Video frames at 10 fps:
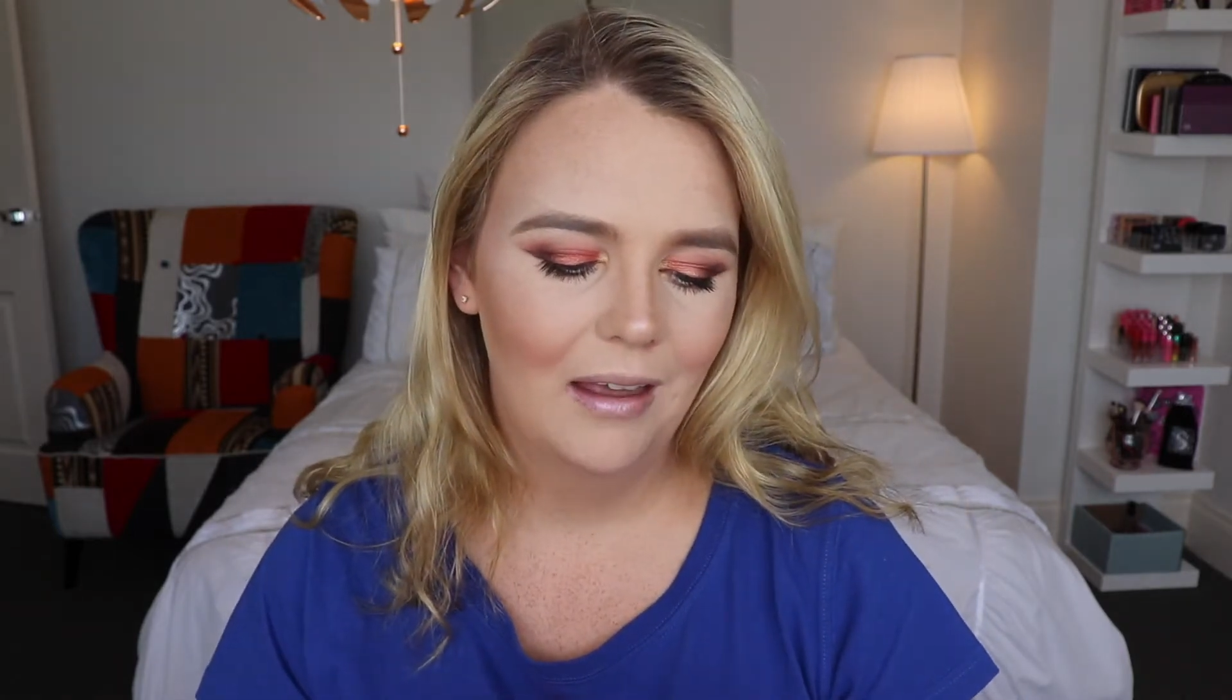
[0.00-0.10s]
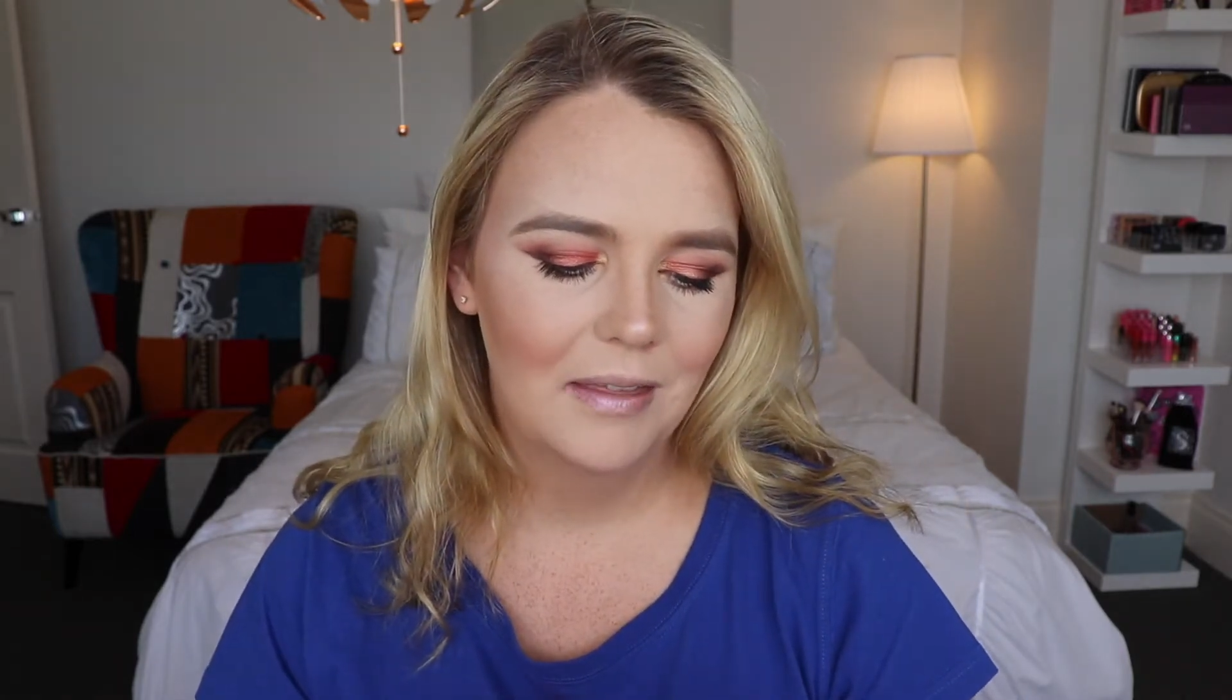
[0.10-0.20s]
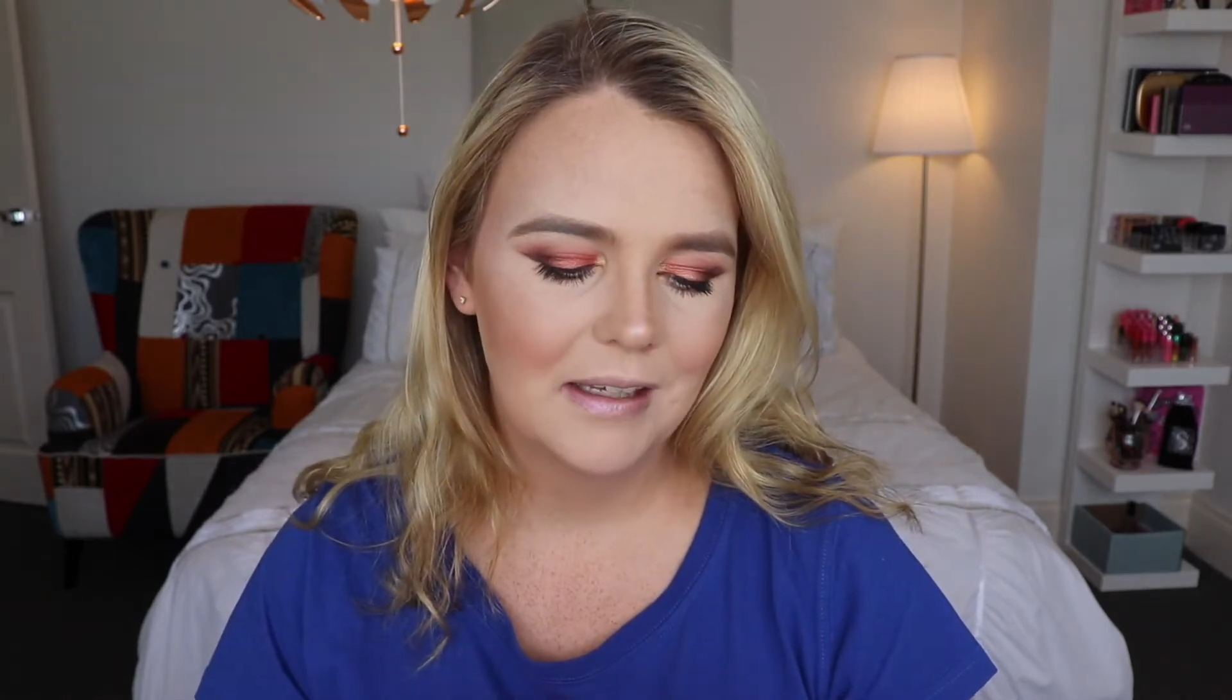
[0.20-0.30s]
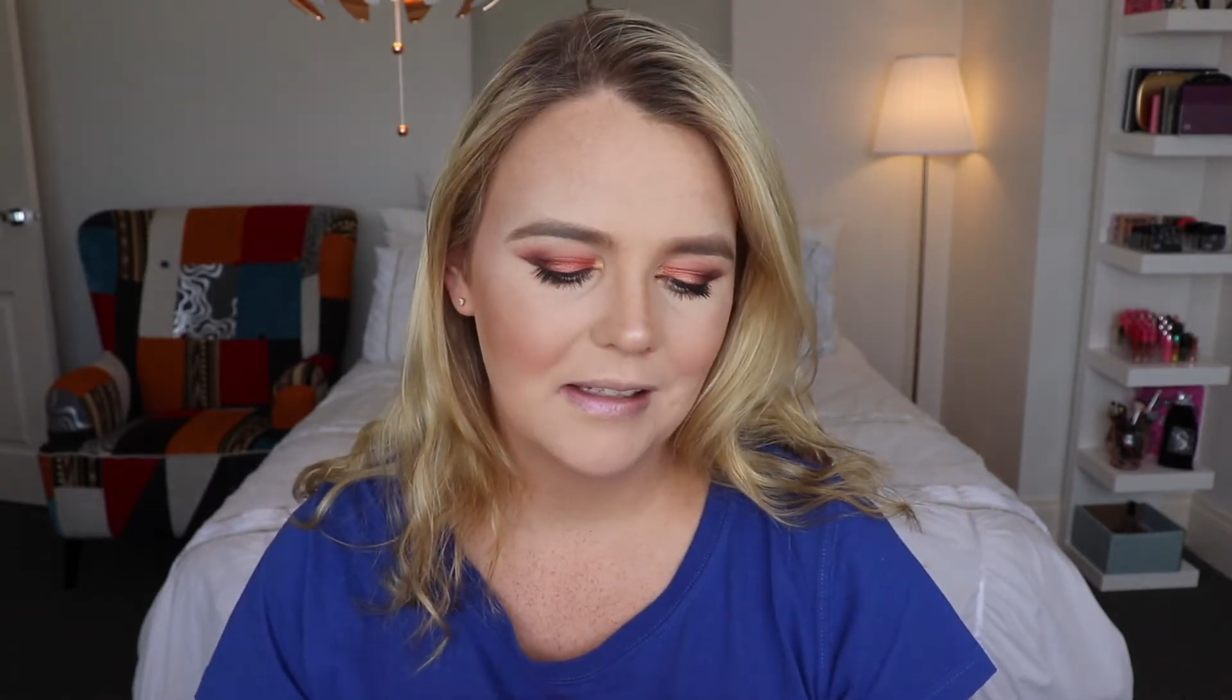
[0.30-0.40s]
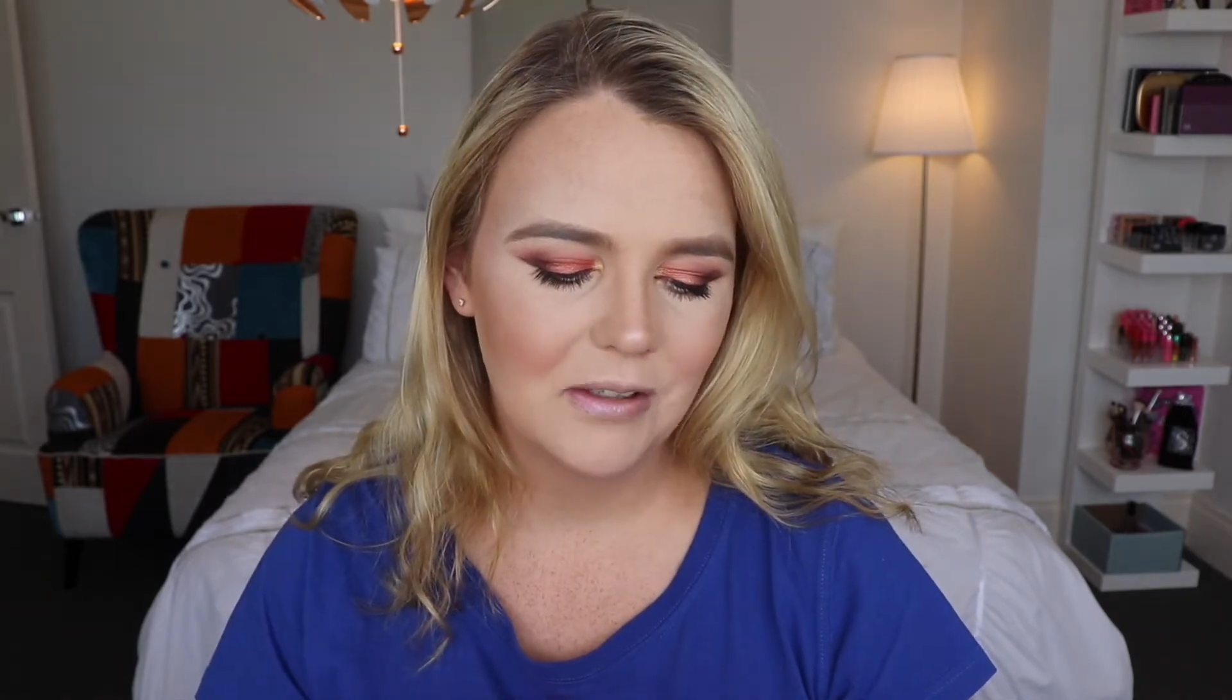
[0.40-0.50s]

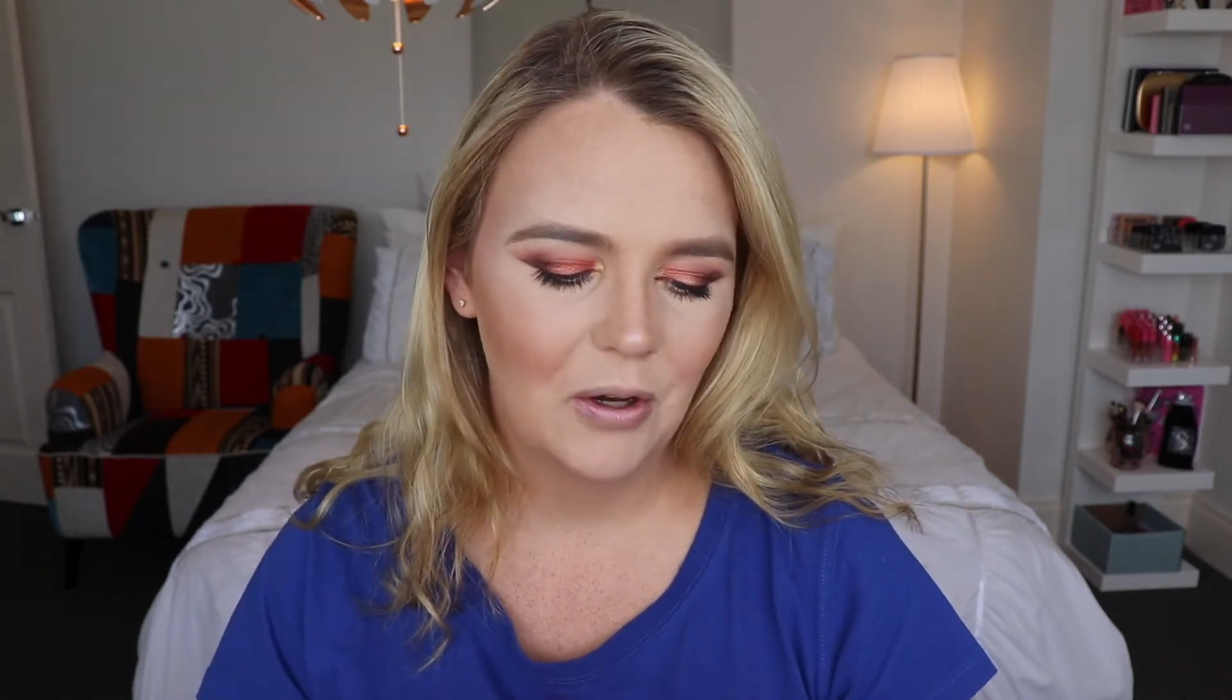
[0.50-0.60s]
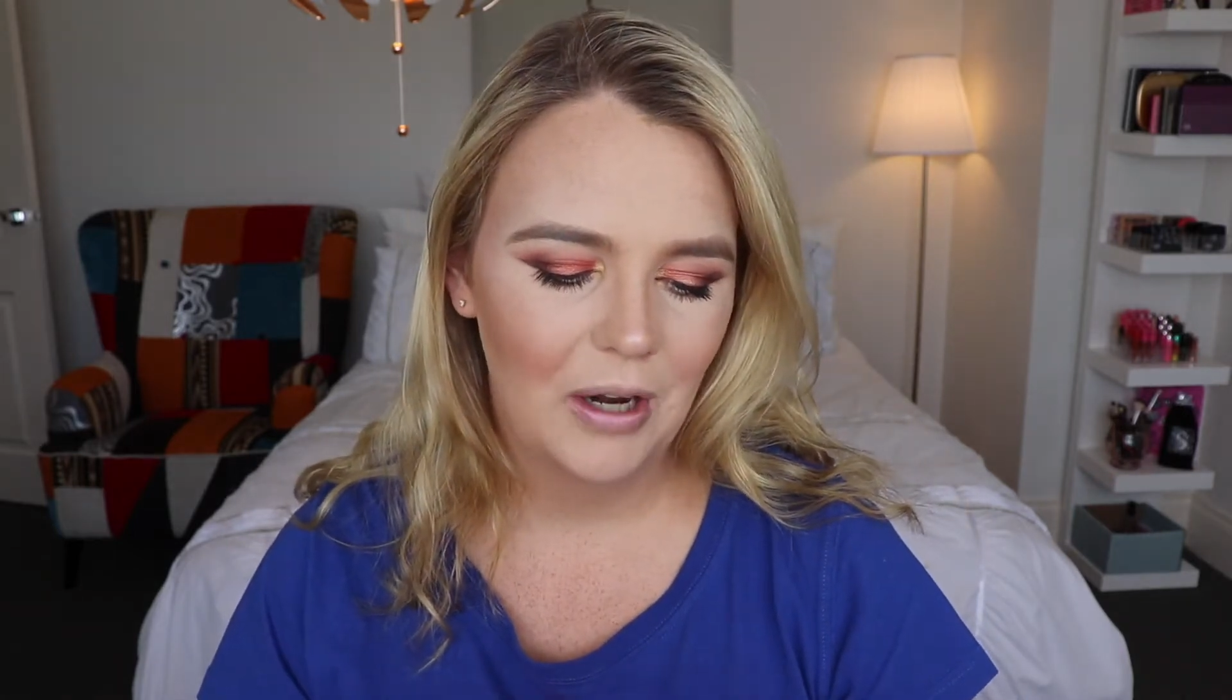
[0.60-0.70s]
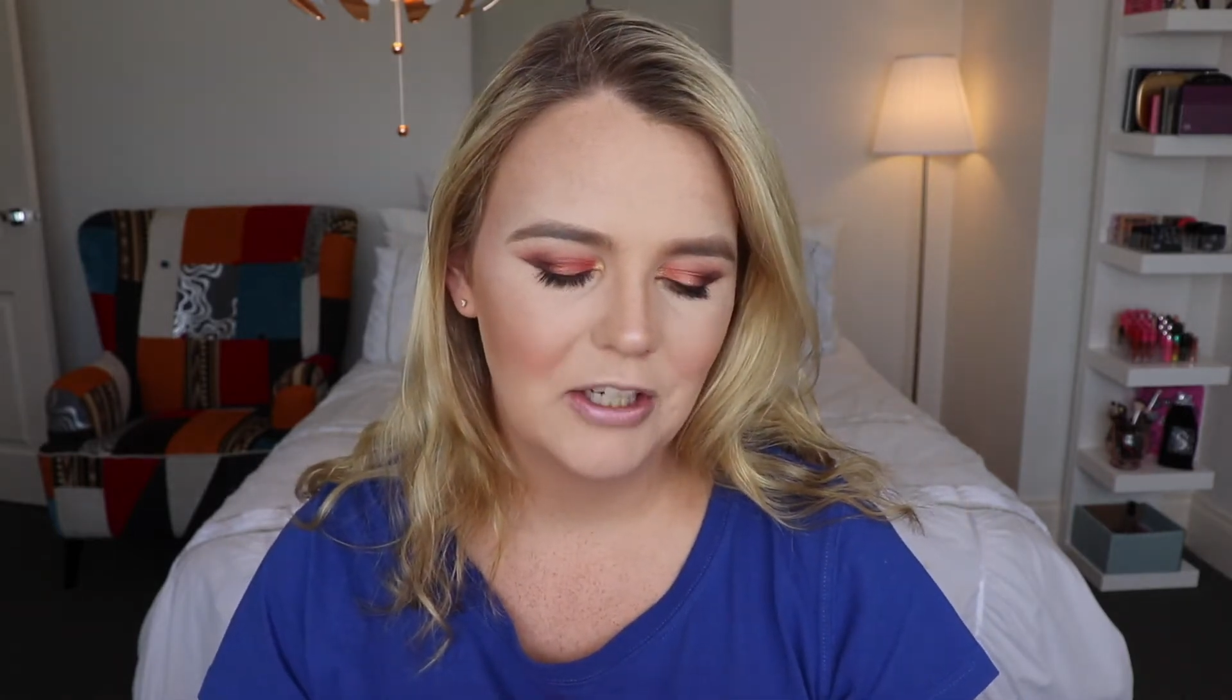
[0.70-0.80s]
this has got